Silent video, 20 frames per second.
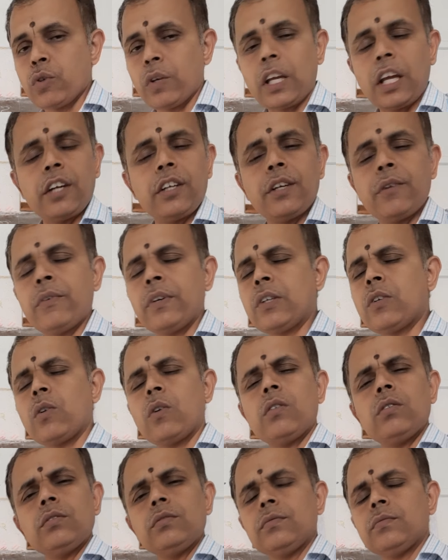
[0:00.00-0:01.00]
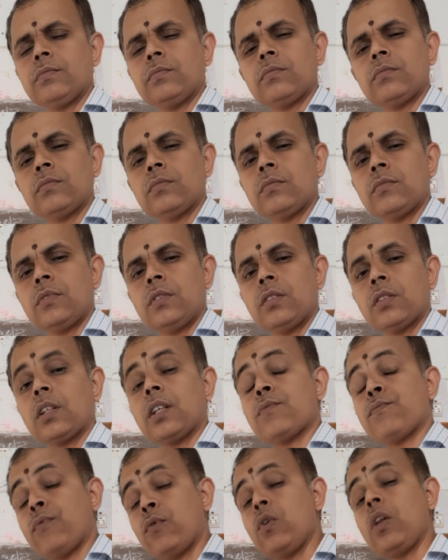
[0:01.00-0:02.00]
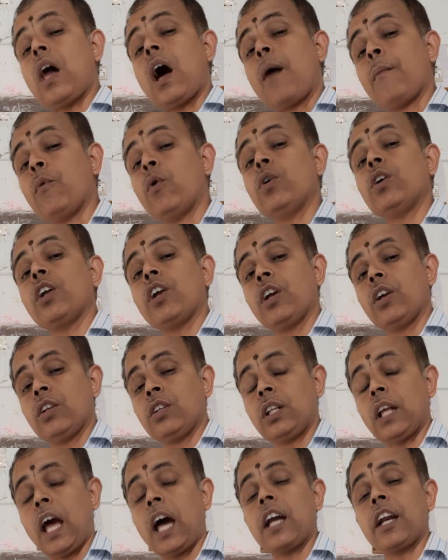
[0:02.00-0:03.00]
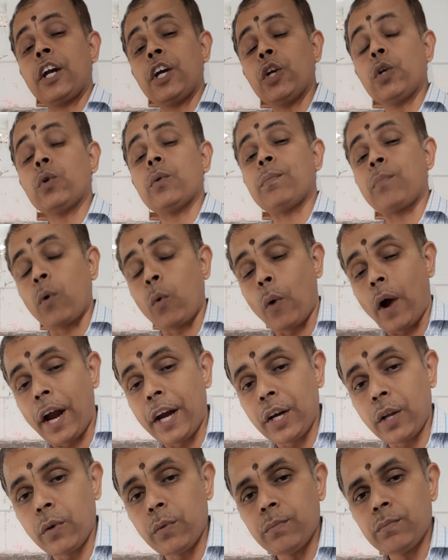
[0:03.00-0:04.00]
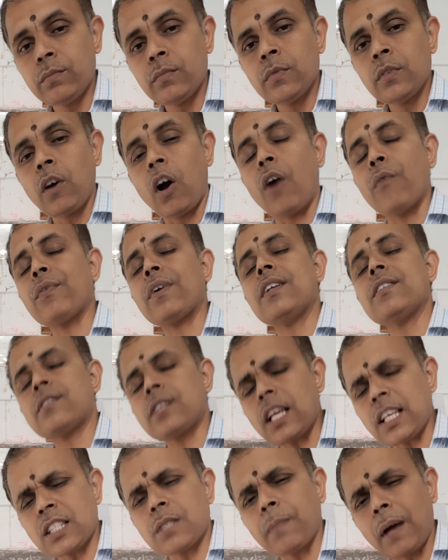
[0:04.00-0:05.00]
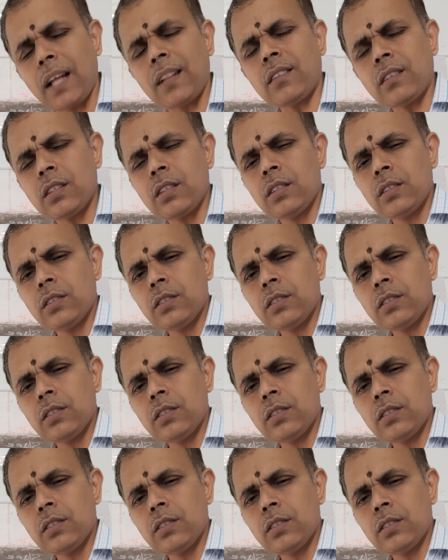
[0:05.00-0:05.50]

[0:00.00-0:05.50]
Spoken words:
you can withdraw the full amount. They are ready to provide you after 6 months.